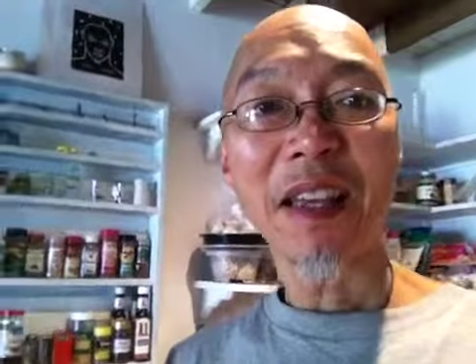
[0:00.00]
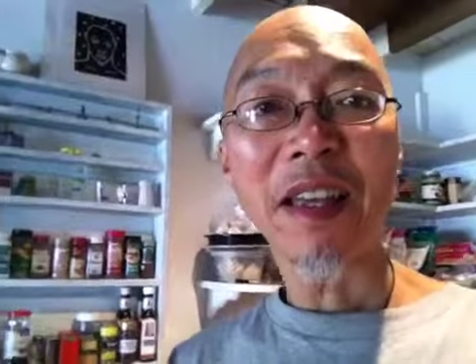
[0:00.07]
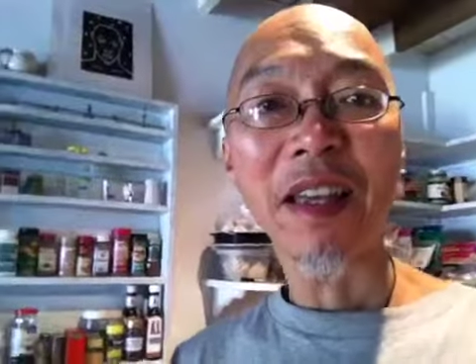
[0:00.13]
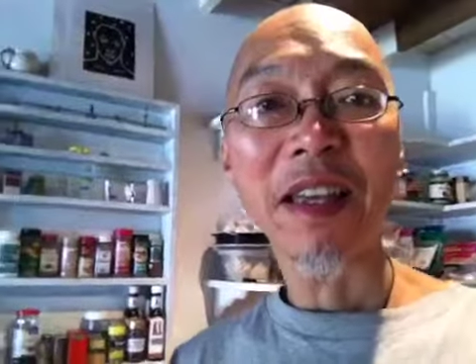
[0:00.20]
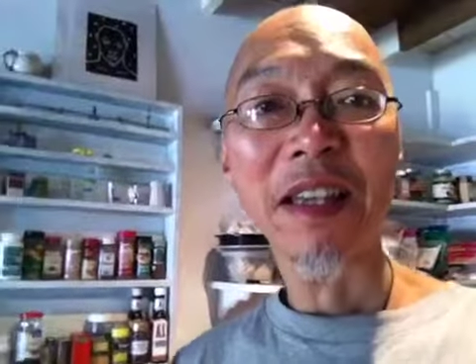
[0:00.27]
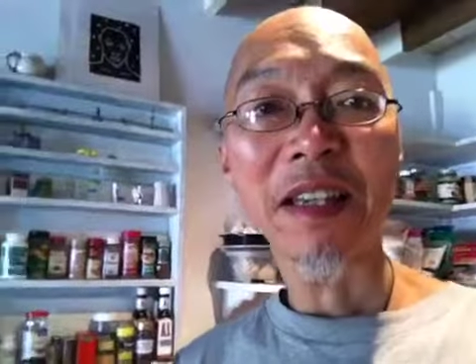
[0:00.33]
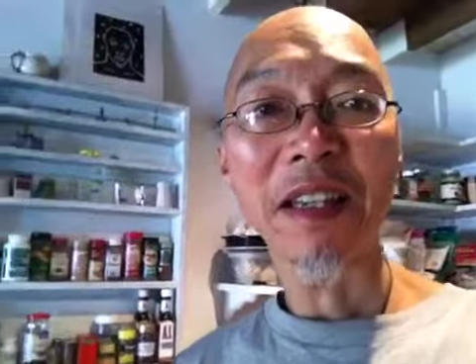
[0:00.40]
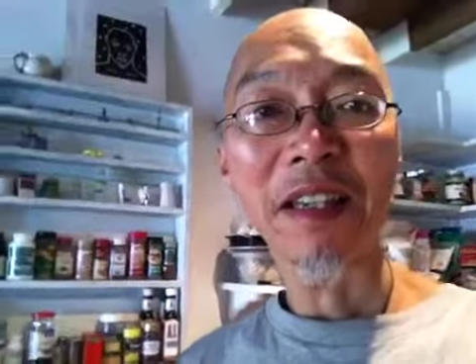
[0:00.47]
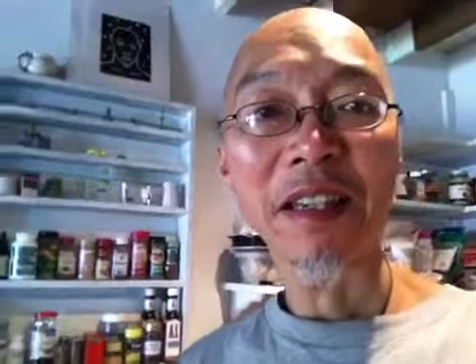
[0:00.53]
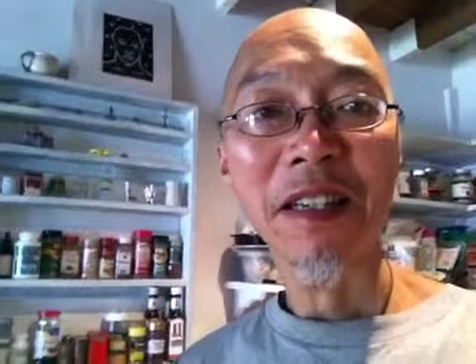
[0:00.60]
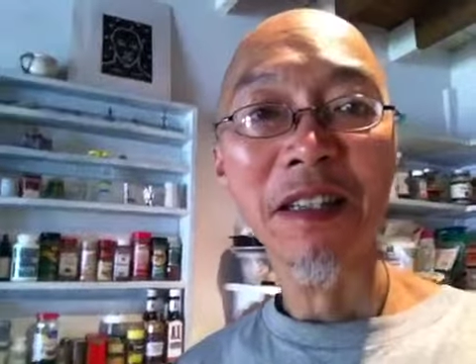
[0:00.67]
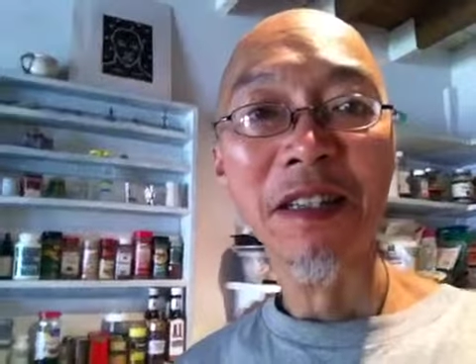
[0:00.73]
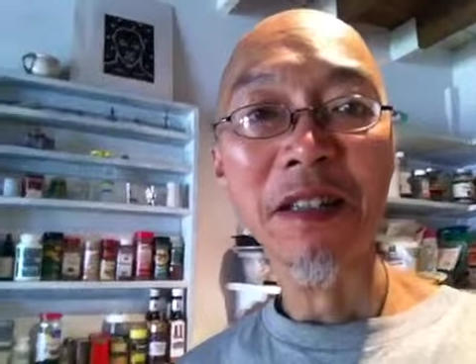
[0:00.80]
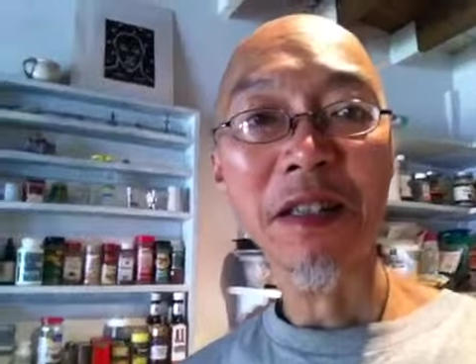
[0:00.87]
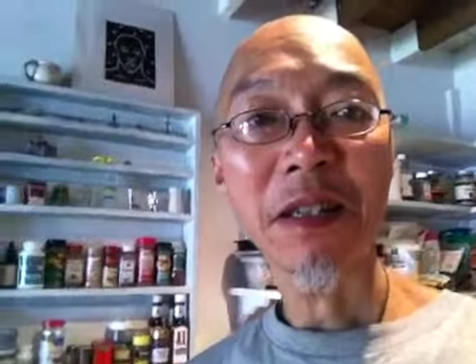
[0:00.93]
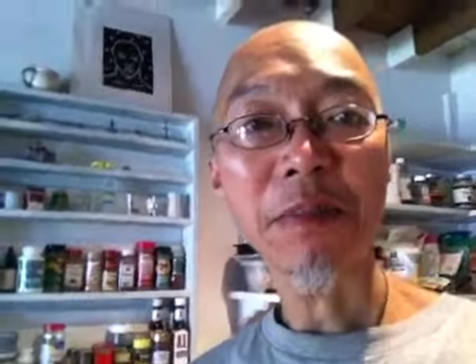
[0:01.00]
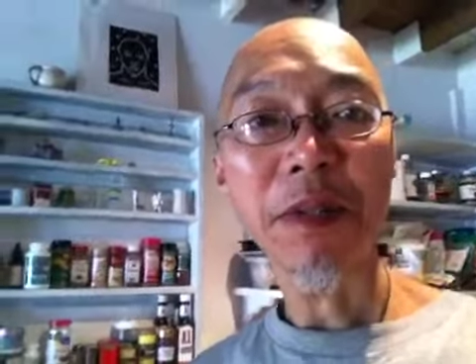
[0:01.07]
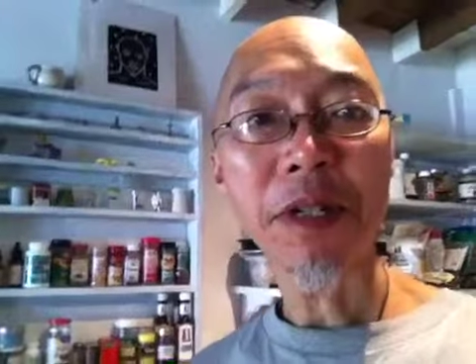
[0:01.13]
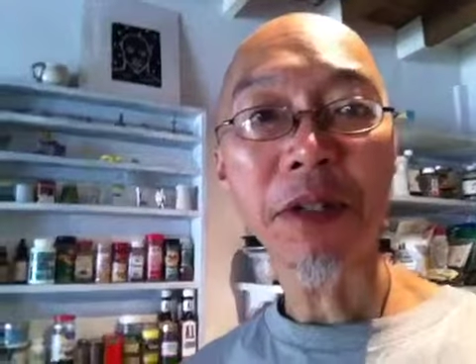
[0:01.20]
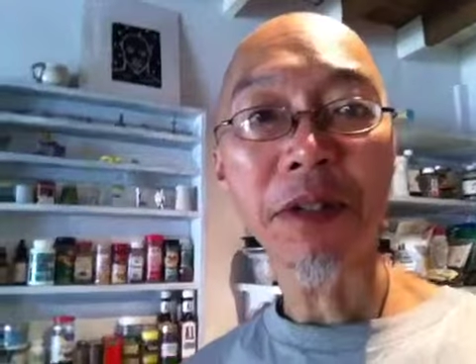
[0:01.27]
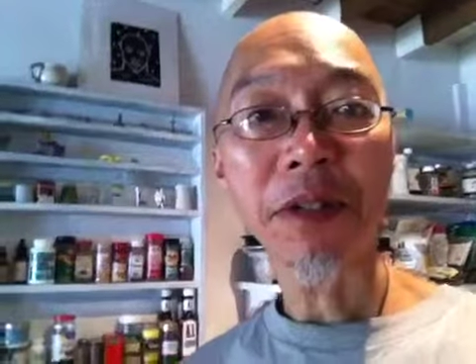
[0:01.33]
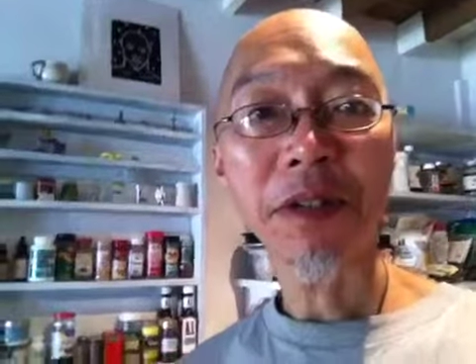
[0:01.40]
Hey guys, it's
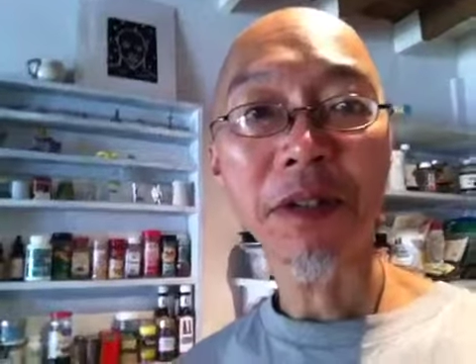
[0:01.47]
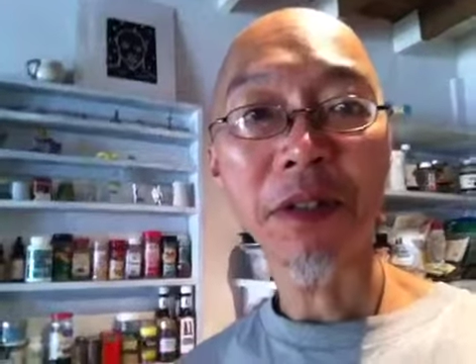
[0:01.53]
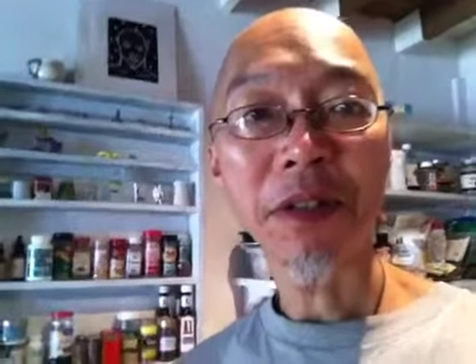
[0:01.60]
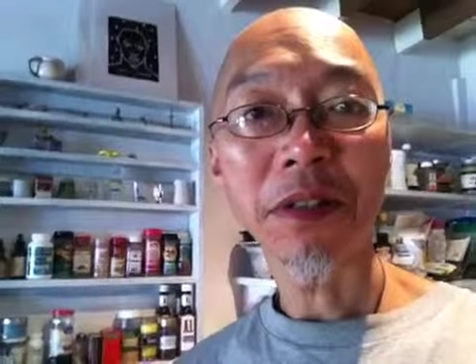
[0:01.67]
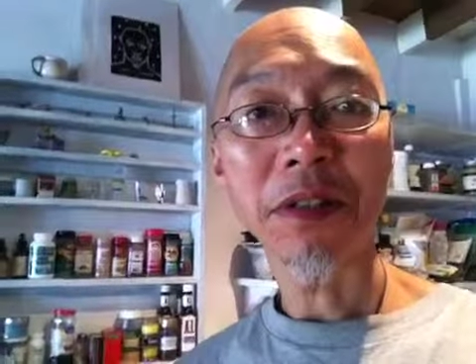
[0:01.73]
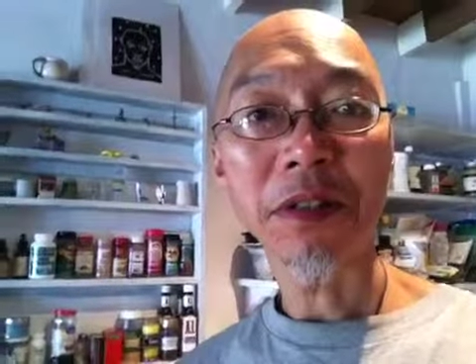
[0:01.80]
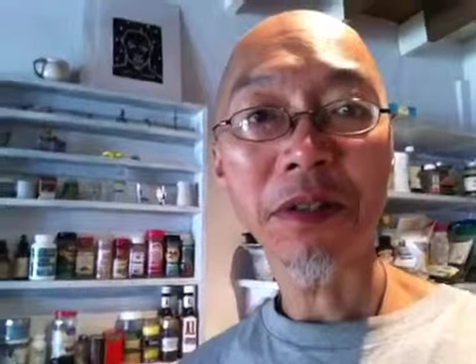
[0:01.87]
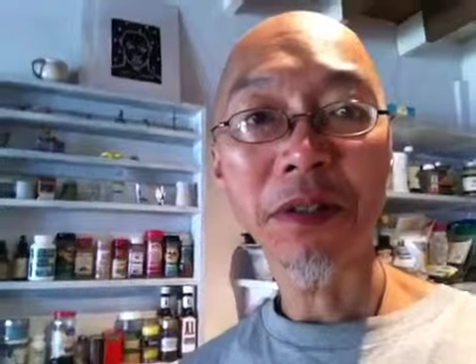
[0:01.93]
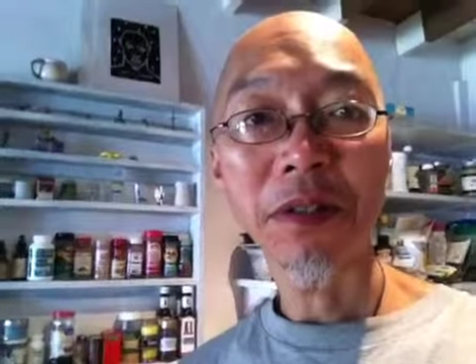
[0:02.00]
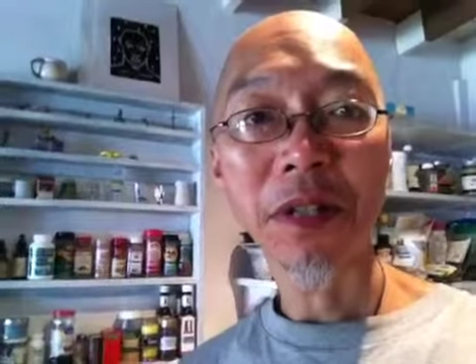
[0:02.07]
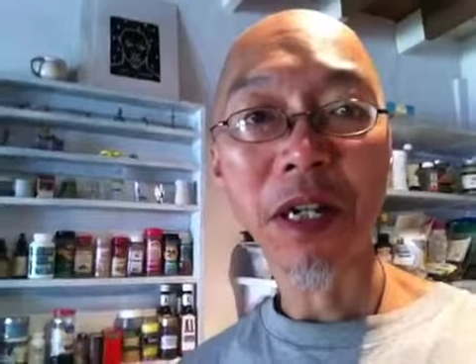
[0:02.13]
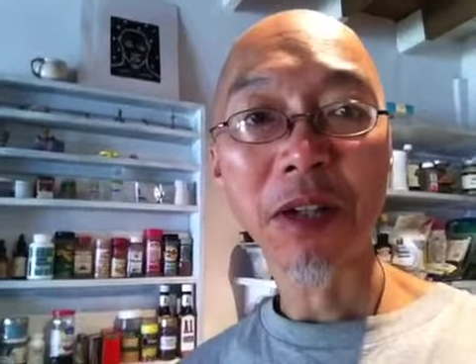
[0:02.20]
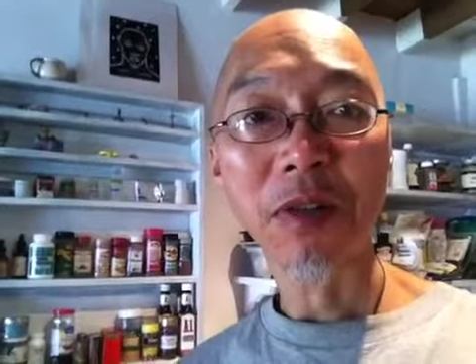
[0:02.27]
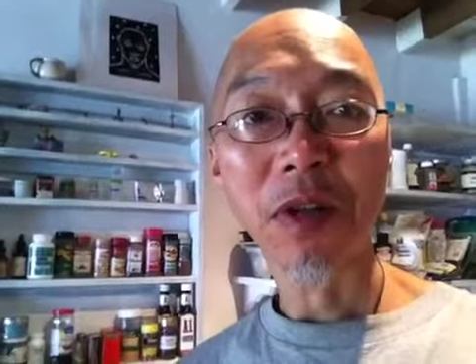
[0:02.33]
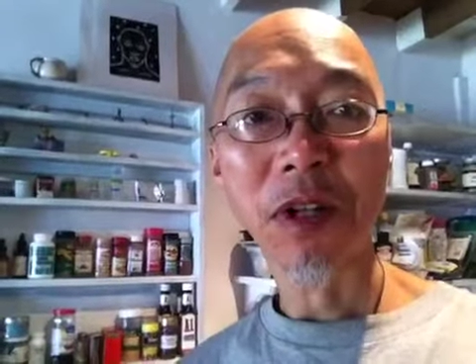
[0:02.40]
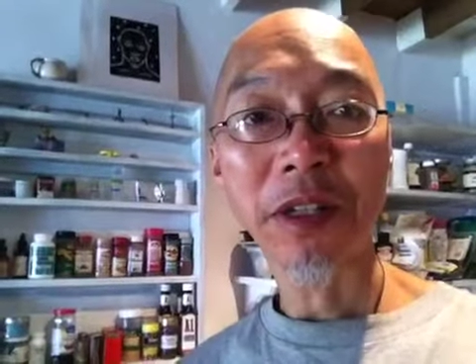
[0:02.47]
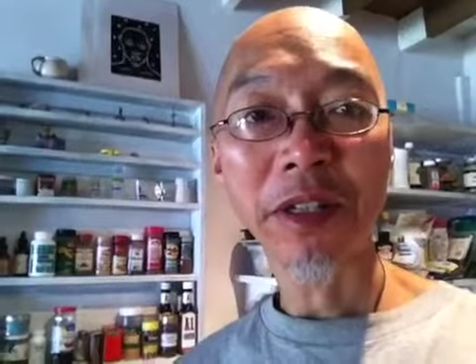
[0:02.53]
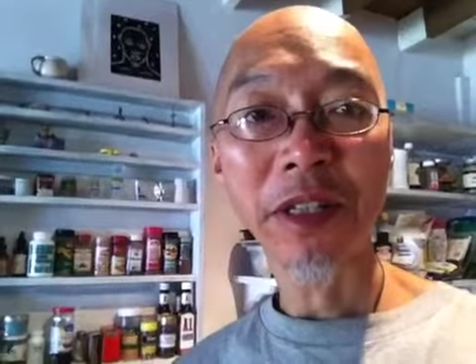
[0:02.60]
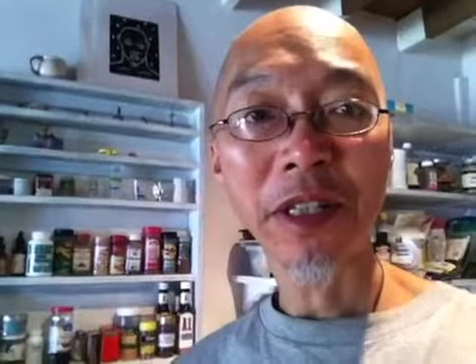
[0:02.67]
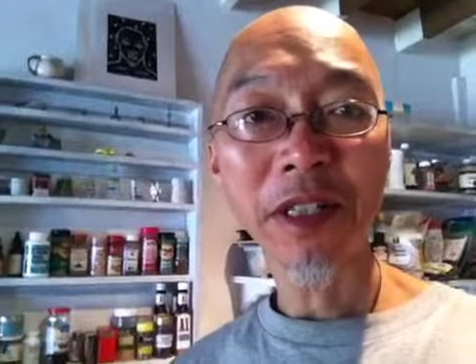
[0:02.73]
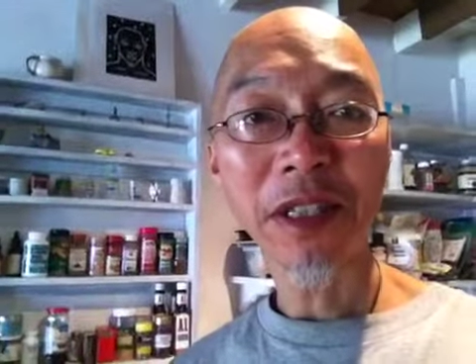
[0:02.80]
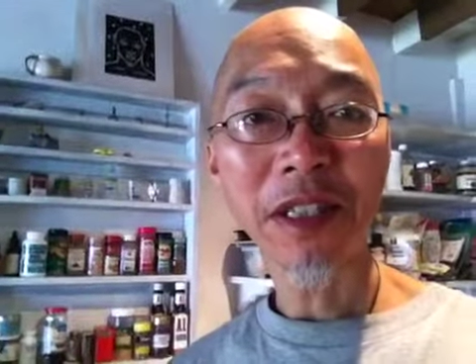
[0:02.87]
Peter Lou. How are
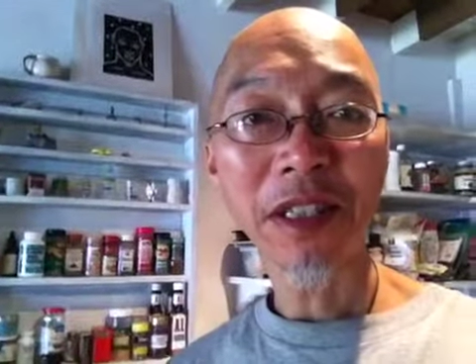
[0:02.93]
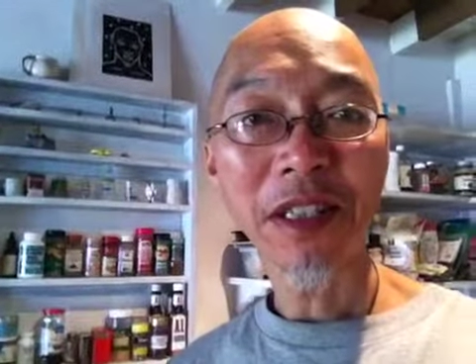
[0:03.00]
you?